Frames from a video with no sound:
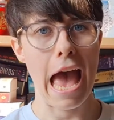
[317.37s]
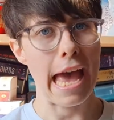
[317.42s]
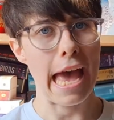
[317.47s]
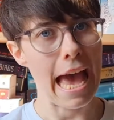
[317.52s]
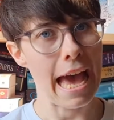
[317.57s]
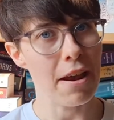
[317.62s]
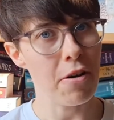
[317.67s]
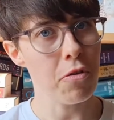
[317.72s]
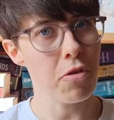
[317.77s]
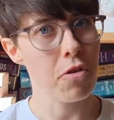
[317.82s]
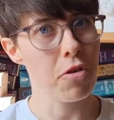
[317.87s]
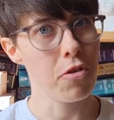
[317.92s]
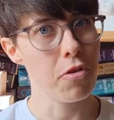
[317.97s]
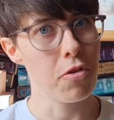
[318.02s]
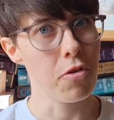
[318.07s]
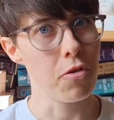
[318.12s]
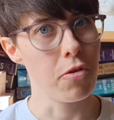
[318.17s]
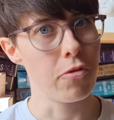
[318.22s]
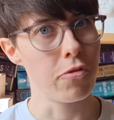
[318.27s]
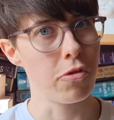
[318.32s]

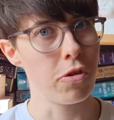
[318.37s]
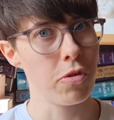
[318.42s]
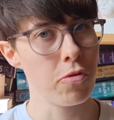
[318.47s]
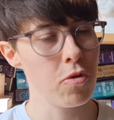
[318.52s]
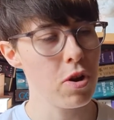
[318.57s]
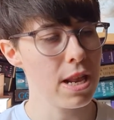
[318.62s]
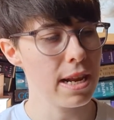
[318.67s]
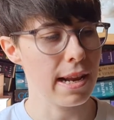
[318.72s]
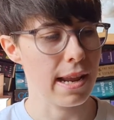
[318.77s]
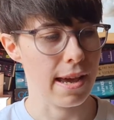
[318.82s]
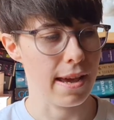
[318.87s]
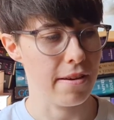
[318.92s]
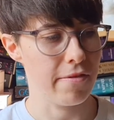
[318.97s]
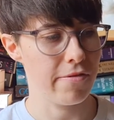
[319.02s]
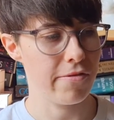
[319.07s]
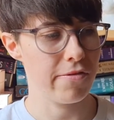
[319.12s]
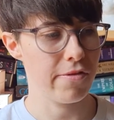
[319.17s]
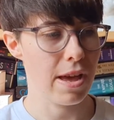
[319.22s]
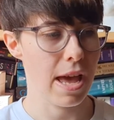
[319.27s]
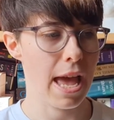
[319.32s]
Arr, for real
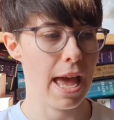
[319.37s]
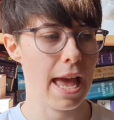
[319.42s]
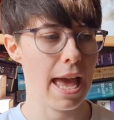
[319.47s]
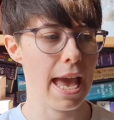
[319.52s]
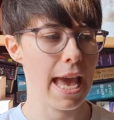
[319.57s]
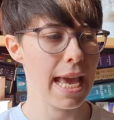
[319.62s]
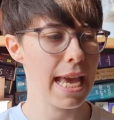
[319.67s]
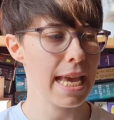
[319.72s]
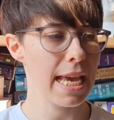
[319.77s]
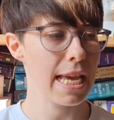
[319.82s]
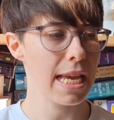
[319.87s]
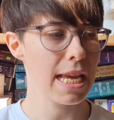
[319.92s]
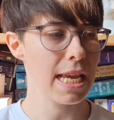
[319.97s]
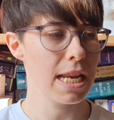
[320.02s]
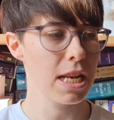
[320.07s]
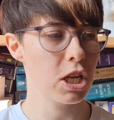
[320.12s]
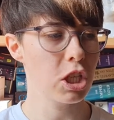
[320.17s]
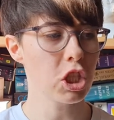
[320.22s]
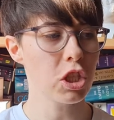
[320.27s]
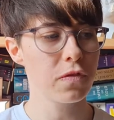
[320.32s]
life.
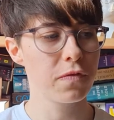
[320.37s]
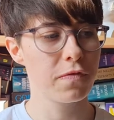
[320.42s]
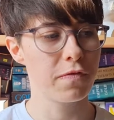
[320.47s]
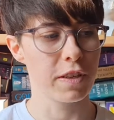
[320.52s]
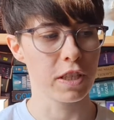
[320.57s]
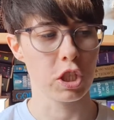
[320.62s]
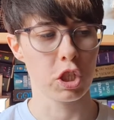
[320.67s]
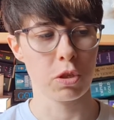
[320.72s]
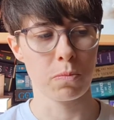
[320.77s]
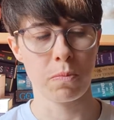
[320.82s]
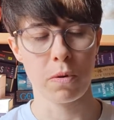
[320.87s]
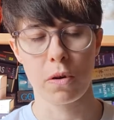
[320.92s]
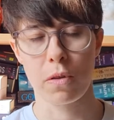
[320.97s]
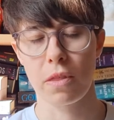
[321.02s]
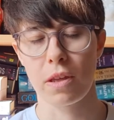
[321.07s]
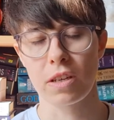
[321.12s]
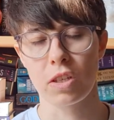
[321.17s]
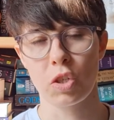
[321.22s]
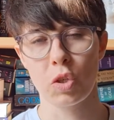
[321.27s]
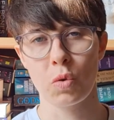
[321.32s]
A non-fiction book
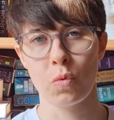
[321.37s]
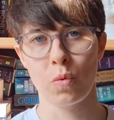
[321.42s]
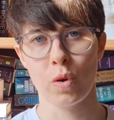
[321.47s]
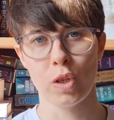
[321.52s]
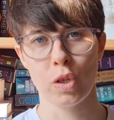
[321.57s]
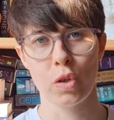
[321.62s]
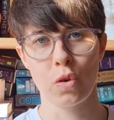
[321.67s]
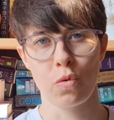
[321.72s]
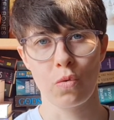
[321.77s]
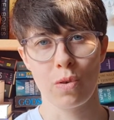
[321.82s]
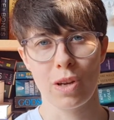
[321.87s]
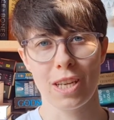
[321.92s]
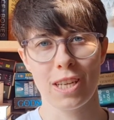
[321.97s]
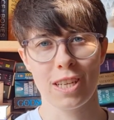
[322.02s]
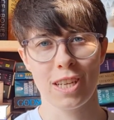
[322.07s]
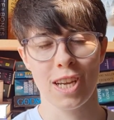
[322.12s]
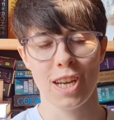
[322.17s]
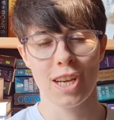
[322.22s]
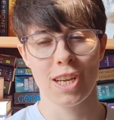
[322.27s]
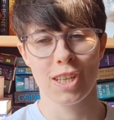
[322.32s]
that you want to
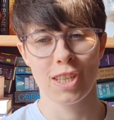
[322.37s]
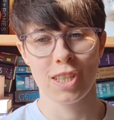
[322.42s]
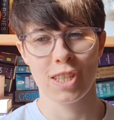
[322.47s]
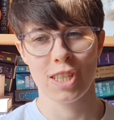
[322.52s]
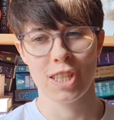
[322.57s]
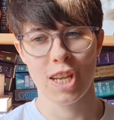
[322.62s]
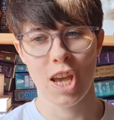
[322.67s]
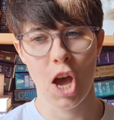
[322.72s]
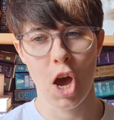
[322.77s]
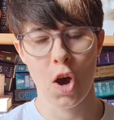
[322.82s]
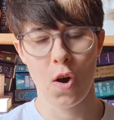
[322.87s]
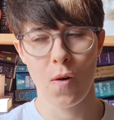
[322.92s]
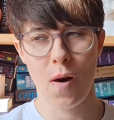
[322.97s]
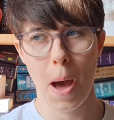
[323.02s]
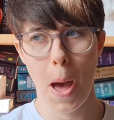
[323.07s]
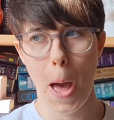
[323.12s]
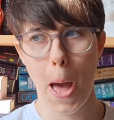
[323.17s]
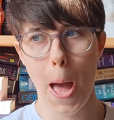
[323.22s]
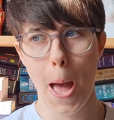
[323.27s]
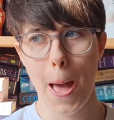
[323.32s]
read.
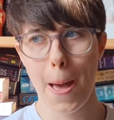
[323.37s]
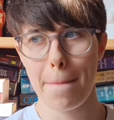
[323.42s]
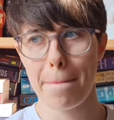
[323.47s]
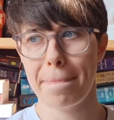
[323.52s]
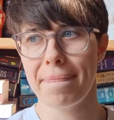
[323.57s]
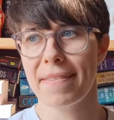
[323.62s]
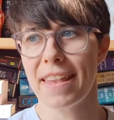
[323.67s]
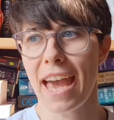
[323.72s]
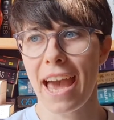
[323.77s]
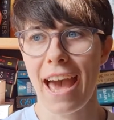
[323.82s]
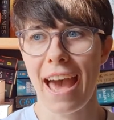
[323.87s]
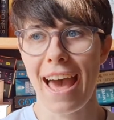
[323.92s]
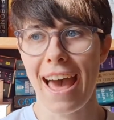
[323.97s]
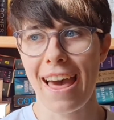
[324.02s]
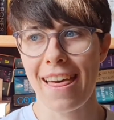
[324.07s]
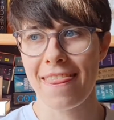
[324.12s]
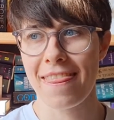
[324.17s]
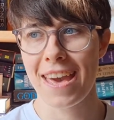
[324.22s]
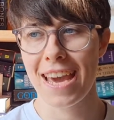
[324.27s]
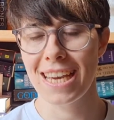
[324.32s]
So
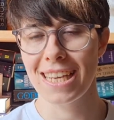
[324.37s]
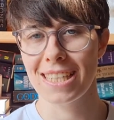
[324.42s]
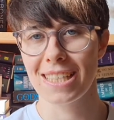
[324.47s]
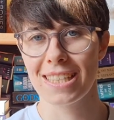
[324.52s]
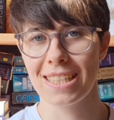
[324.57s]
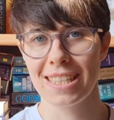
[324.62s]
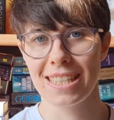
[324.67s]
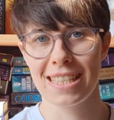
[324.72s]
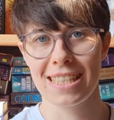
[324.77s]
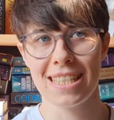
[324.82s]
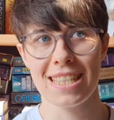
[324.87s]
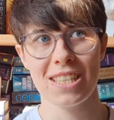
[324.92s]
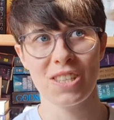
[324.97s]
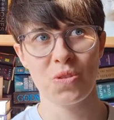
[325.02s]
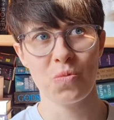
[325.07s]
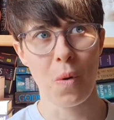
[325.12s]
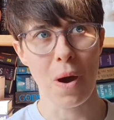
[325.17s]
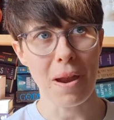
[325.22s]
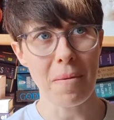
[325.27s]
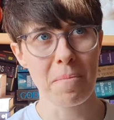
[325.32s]
there is
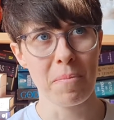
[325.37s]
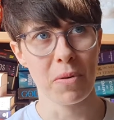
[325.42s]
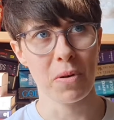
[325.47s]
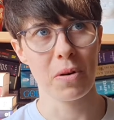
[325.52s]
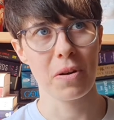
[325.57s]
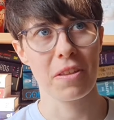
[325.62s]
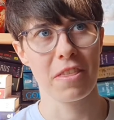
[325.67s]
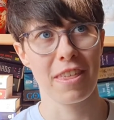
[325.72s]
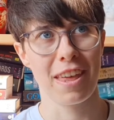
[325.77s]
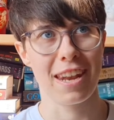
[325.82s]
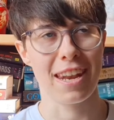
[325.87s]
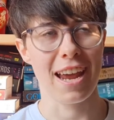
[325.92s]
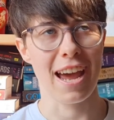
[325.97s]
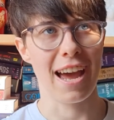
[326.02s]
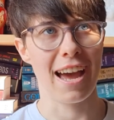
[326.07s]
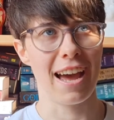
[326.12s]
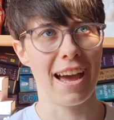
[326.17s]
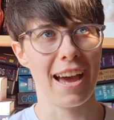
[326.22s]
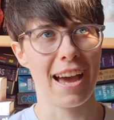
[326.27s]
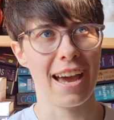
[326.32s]
this one book that
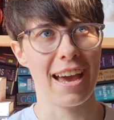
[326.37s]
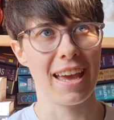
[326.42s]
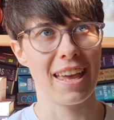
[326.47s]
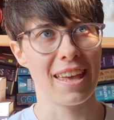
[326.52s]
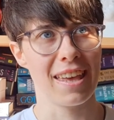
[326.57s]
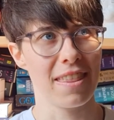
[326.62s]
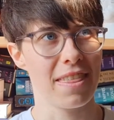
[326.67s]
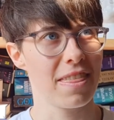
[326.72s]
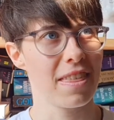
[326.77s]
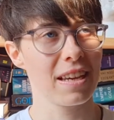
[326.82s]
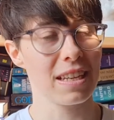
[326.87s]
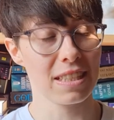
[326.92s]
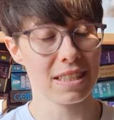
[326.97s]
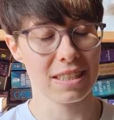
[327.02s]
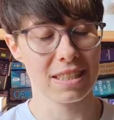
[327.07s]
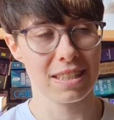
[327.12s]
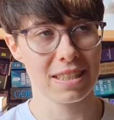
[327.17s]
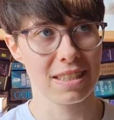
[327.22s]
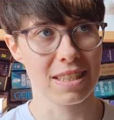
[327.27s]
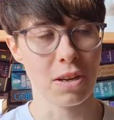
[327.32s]
I
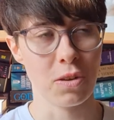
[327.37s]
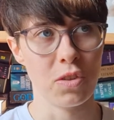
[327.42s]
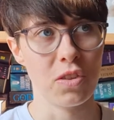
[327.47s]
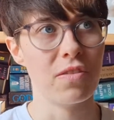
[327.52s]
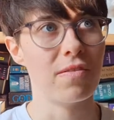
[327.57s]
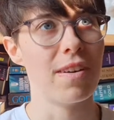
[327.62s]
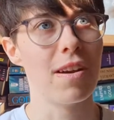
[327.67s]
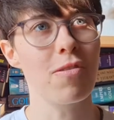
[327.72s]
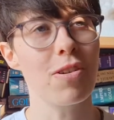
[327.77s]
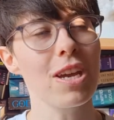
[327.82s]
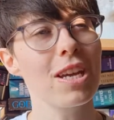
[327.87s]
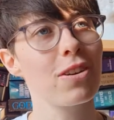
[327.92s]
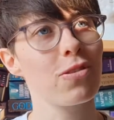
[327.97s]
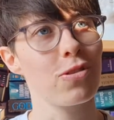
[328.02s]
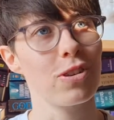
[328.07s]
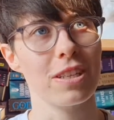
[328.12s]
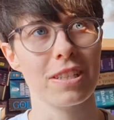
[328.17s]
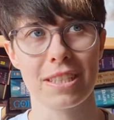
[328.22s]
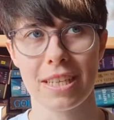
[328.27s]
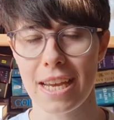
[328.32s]
think sounds very
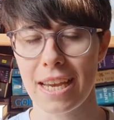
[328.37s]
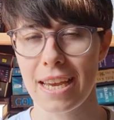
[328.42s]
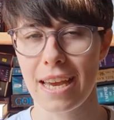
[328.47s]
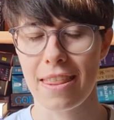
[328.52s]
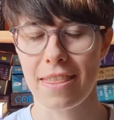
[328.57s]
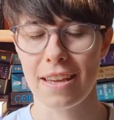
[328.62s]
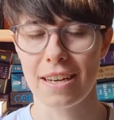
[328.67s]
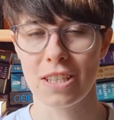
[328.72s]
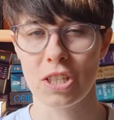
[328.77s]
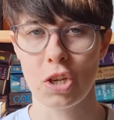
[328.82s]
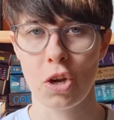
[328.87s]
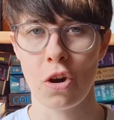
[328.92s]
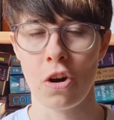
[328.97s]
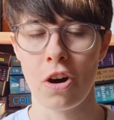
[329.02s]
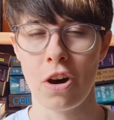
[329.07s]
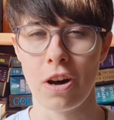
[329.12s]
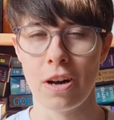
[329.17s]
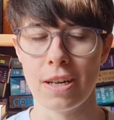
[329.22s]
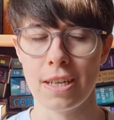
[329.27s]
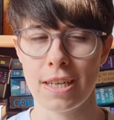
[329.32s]
interesting, and that is
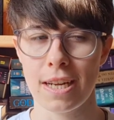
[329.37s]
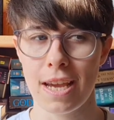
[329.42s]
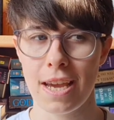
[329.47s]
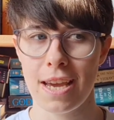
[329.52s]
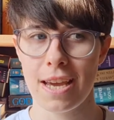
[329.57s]
called